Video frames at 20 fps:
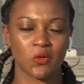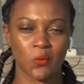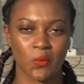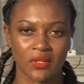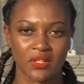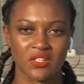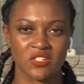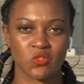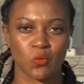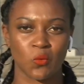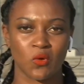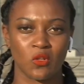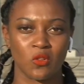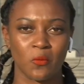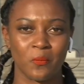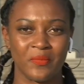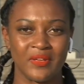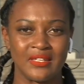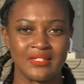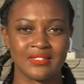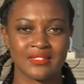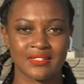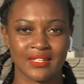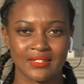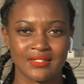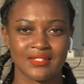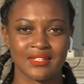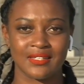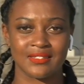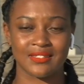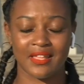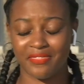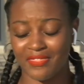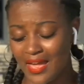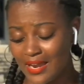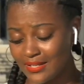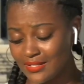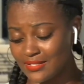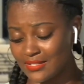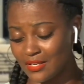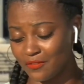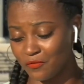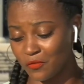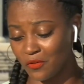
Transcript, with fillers: Quiles will be sentenced. That is set